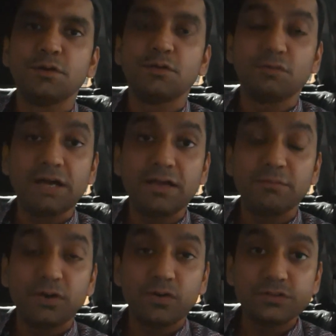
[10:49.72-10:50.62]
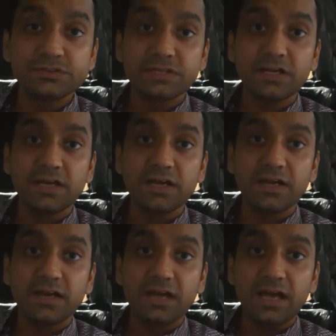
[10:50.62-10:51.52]
Why? Because
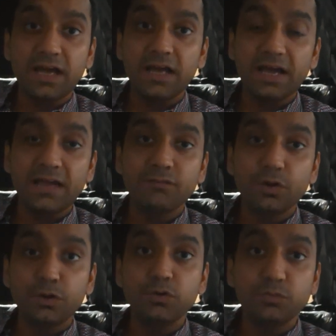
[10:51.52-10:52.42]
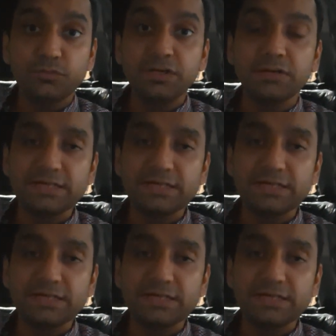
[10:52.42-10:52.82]
I want to feel,